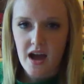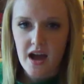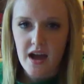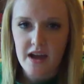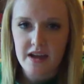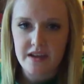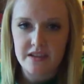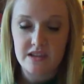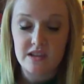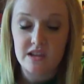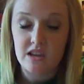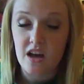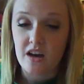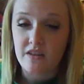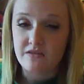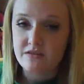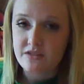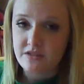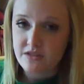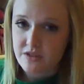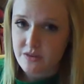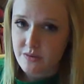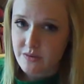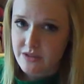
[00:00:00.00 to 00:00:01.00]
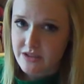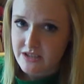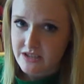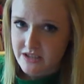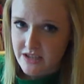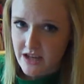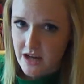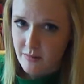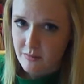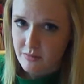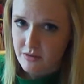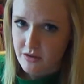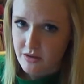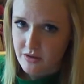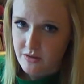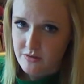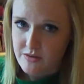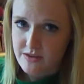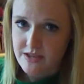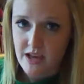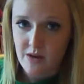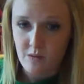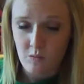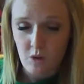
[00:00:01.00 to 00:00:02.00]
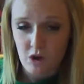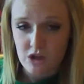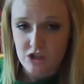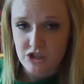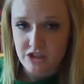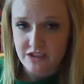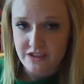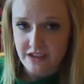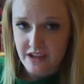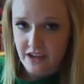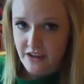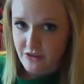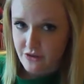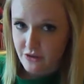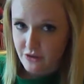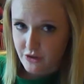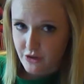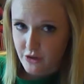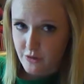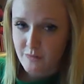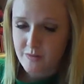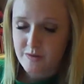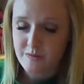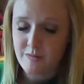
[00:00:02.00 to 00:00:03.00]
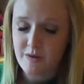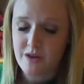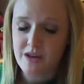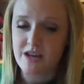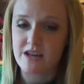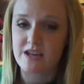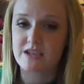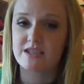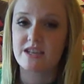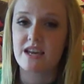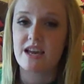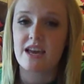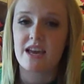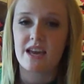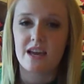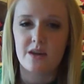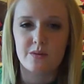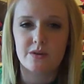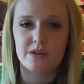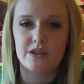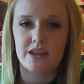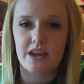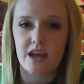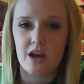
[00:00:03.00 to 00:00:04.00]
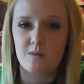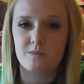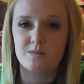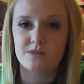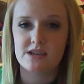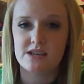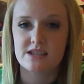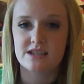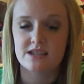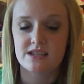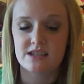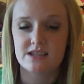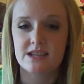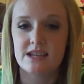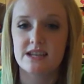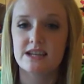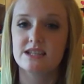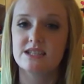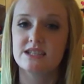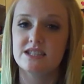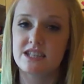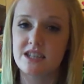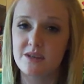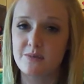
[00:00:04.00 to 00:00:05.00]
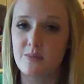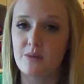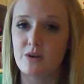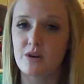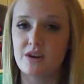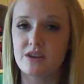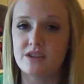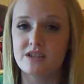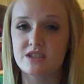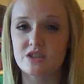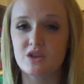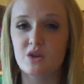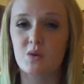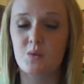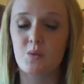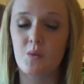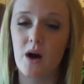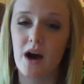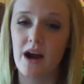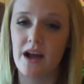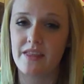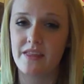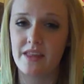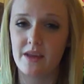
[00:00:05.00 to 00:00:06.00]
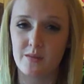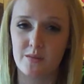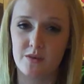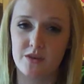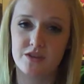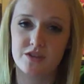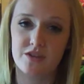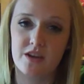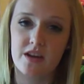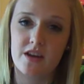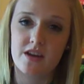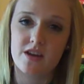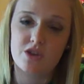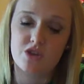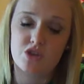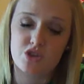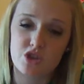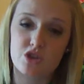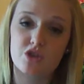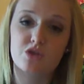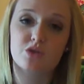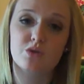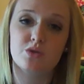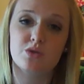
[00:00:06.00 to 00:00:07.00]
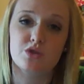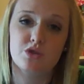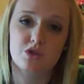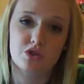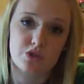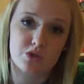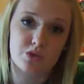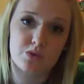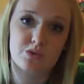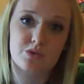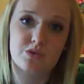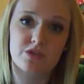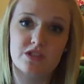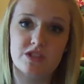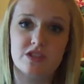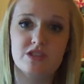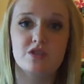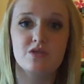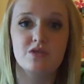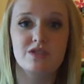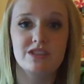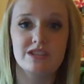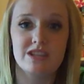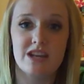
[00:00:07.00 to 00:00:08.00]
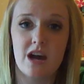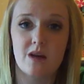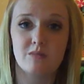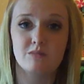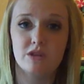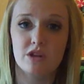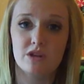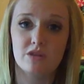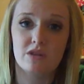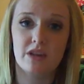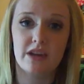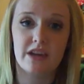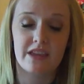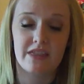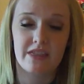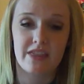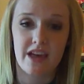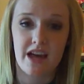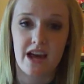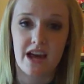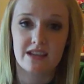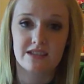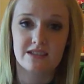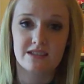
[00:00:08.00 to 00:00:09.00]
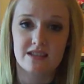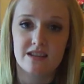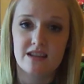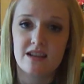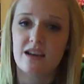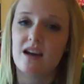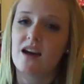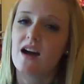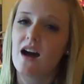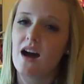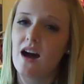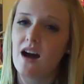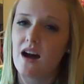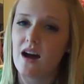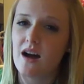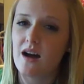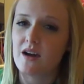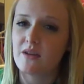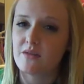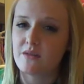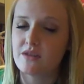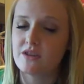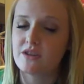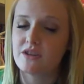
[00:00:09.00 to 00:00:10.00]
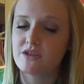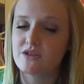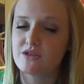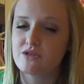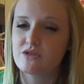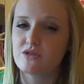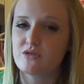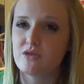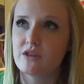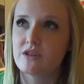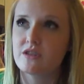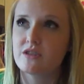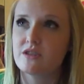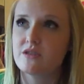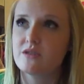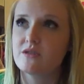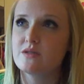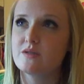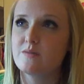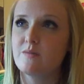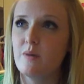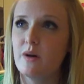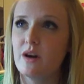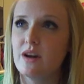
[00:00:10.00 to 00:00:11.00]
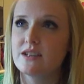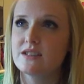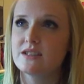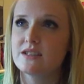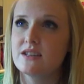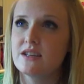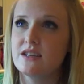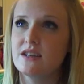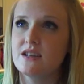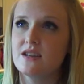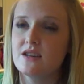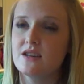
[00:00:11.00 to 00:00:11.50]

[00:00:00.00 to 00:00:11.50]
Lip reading: I loved doing the tableaus and watching the other groups because it really helped us to think deeper into why they would choose to do the tableau like that. I really enjoyed those, but